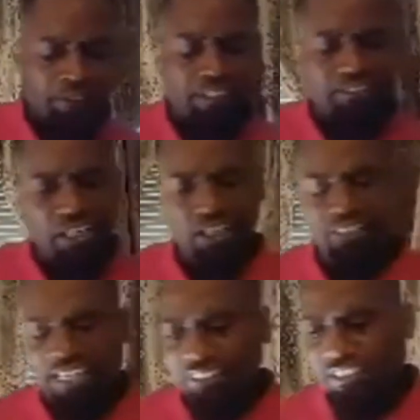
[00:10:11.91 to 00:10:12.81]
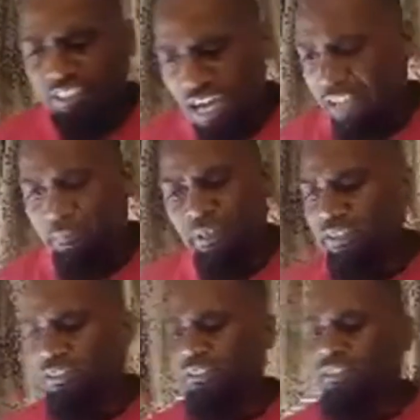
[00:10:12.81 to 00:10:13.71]
They tell us that the
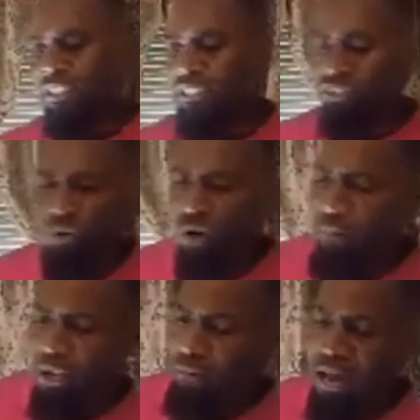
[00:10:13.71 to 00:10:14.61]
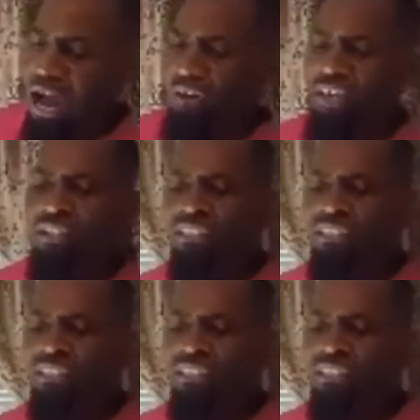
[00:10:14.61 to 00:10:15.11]
economy is doing better, but how can